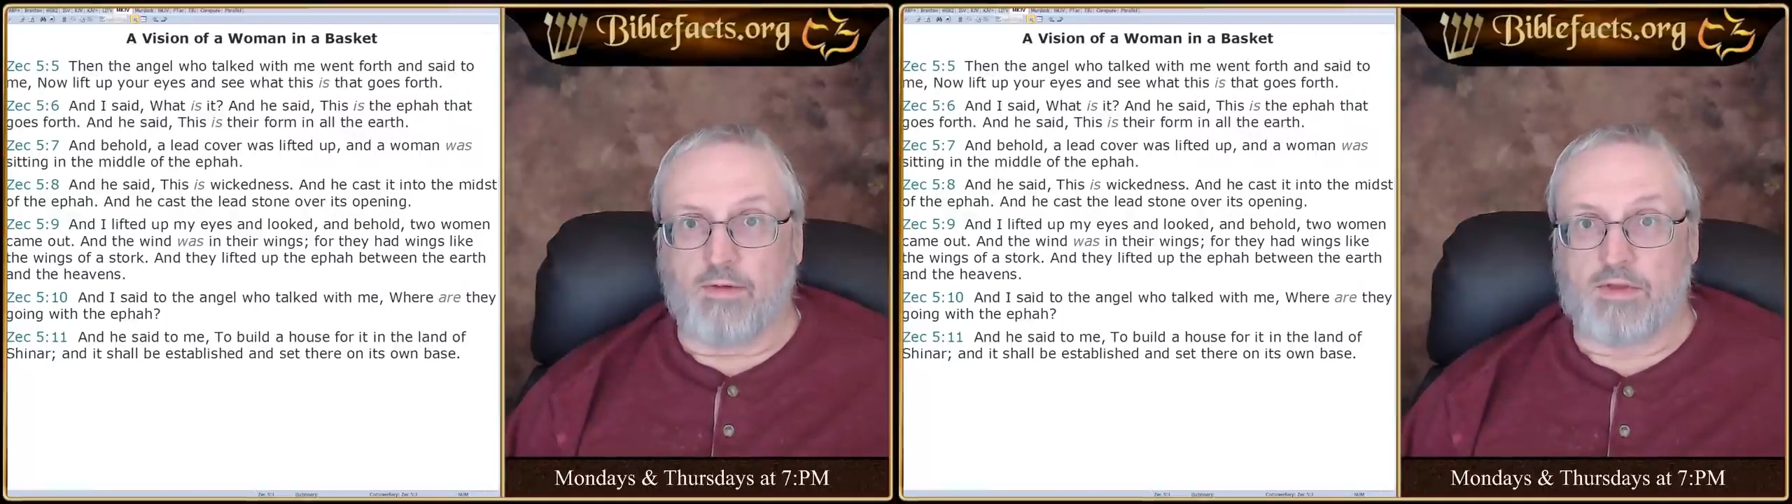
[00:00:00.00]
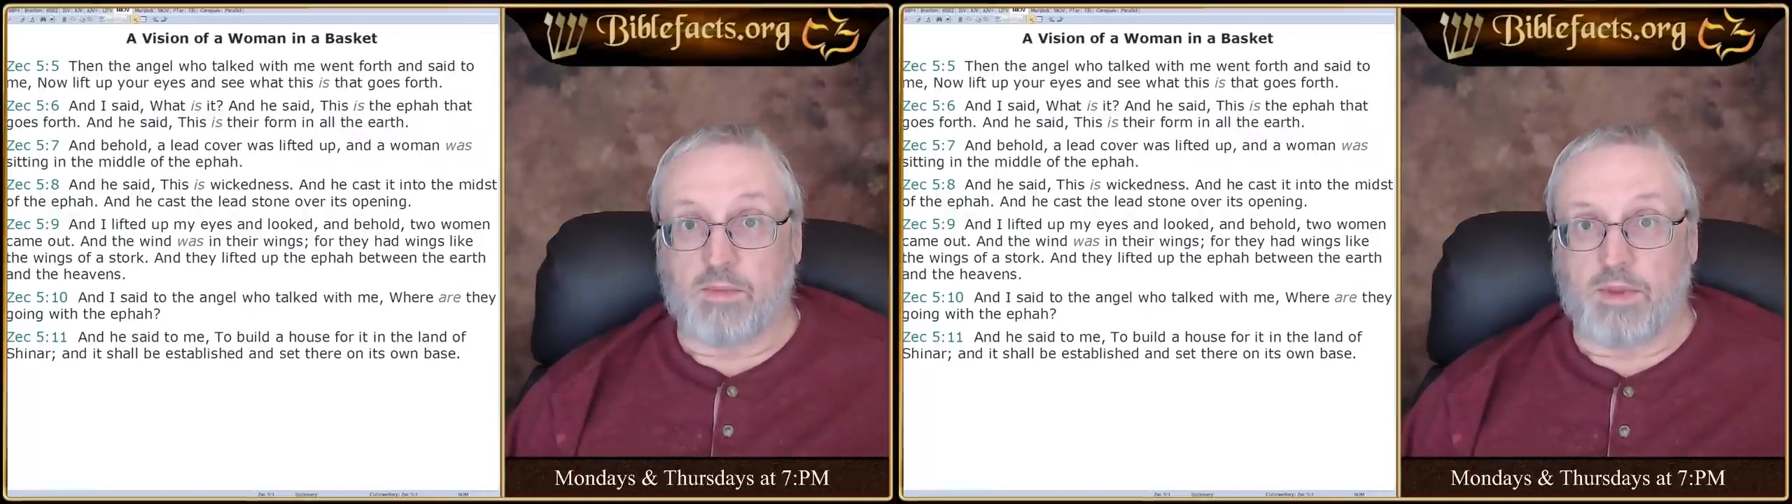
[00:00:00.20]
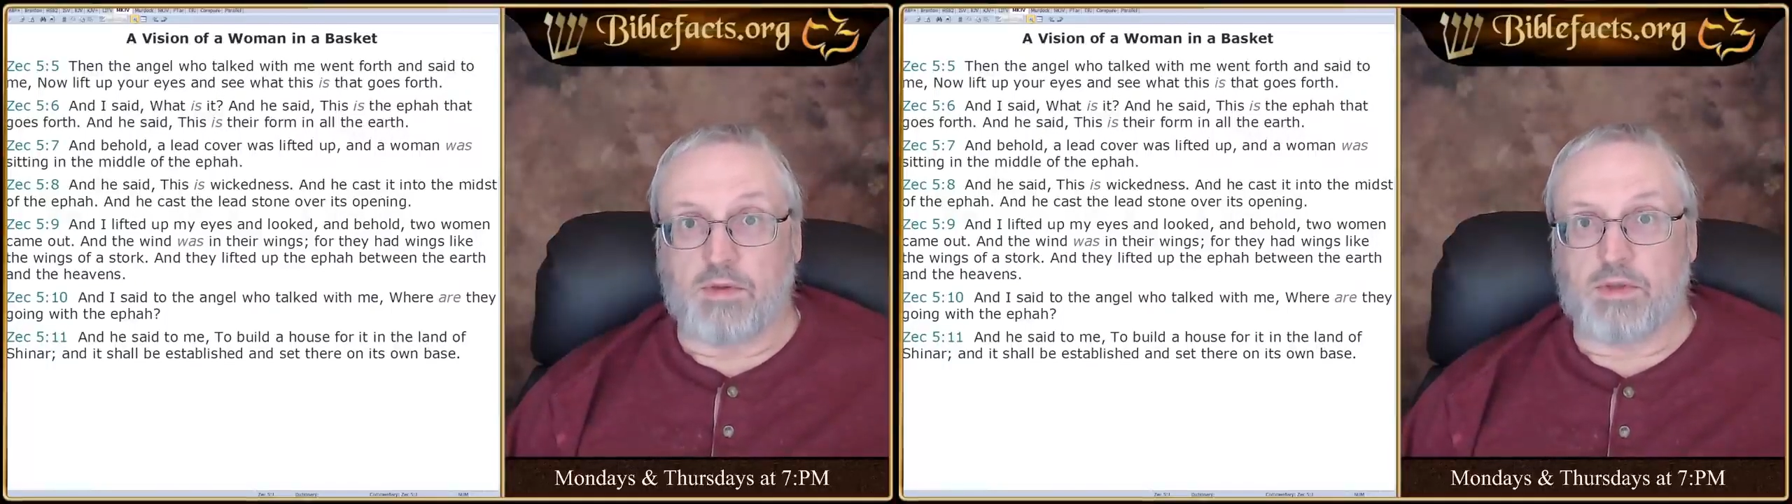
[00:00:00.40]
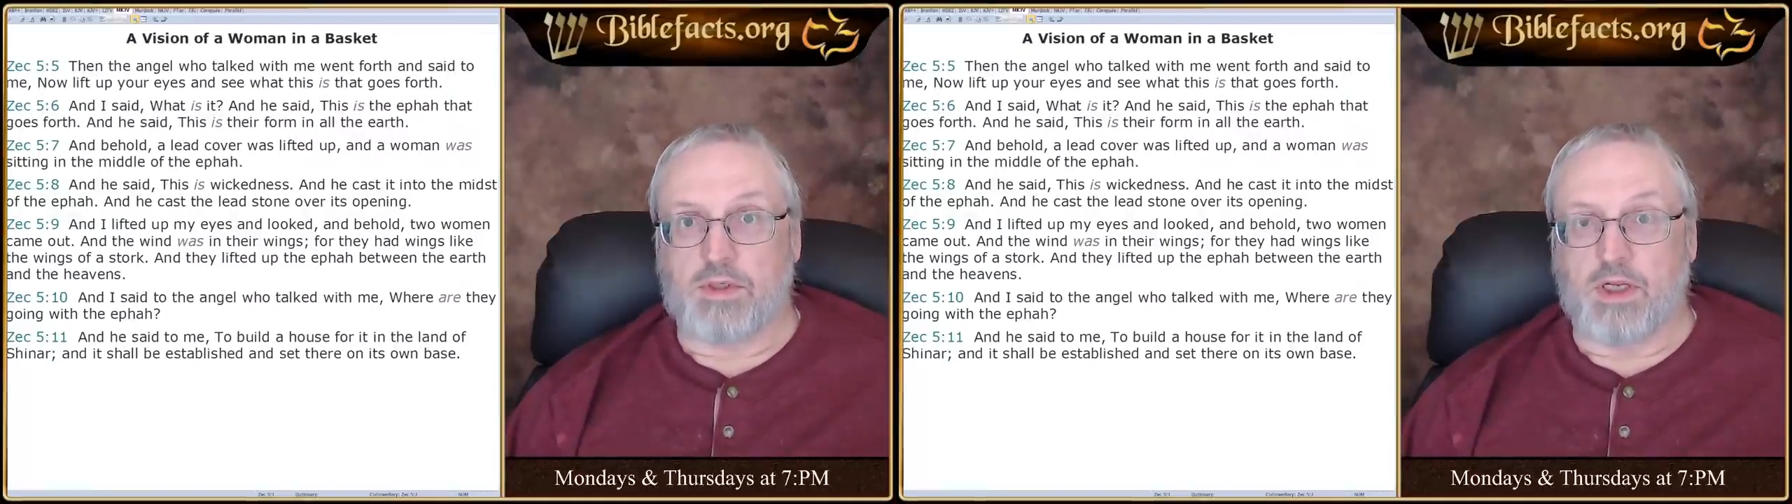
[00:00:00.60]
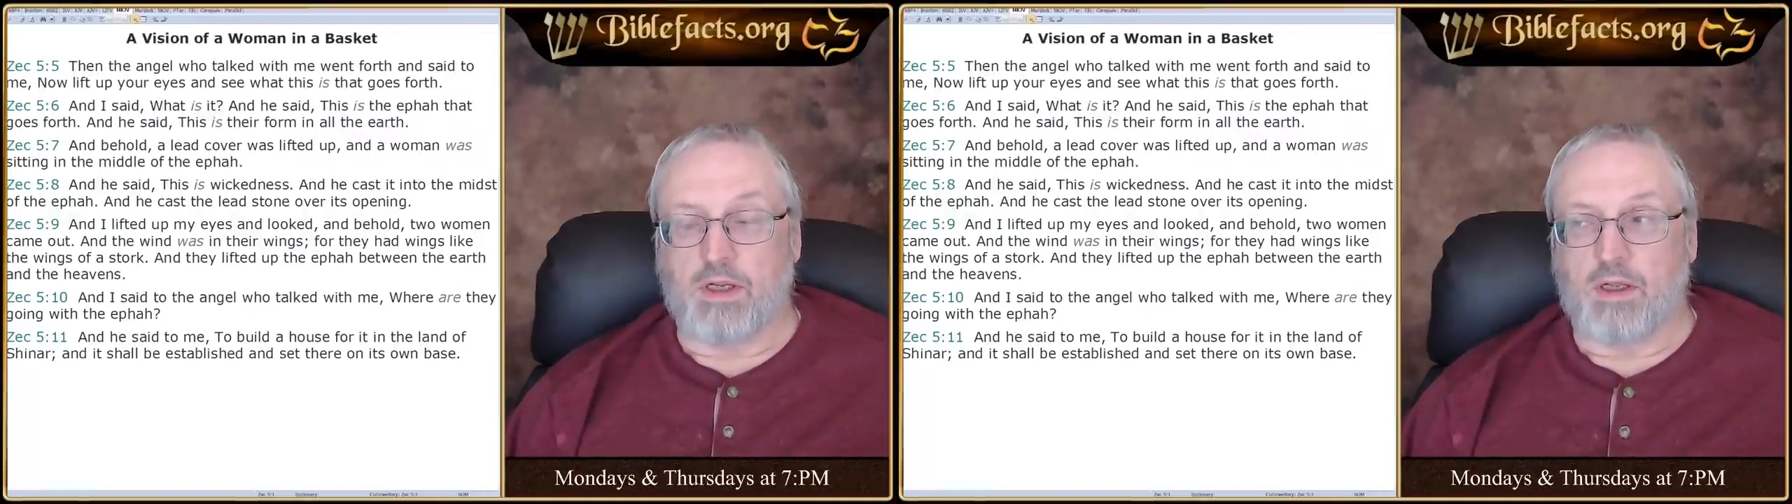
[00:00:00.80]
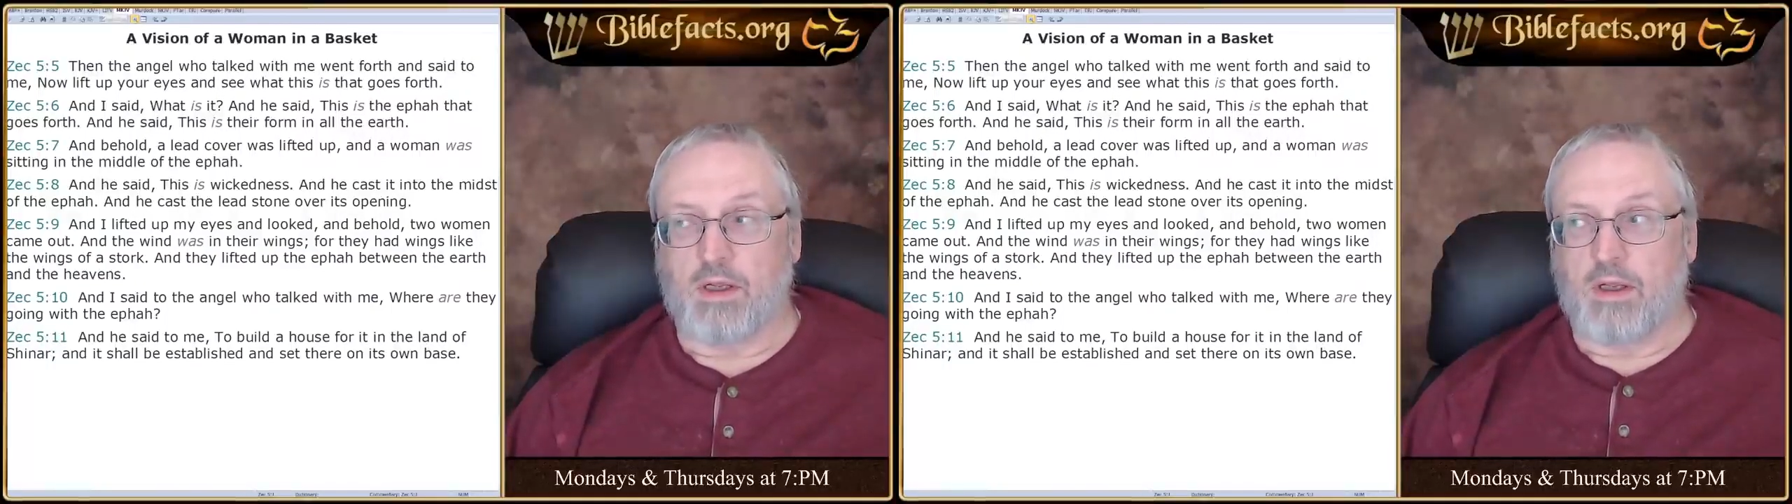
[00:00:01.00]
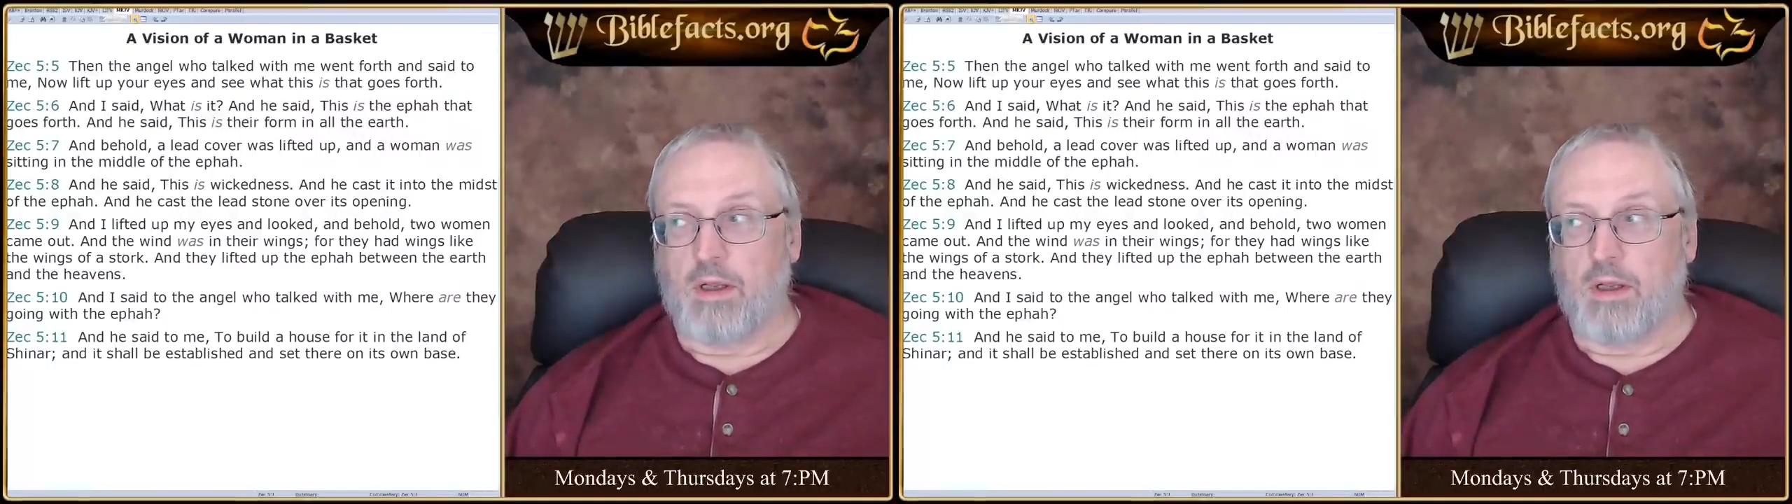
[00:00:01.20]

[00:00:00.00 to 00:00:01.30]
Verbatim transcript: have some interesting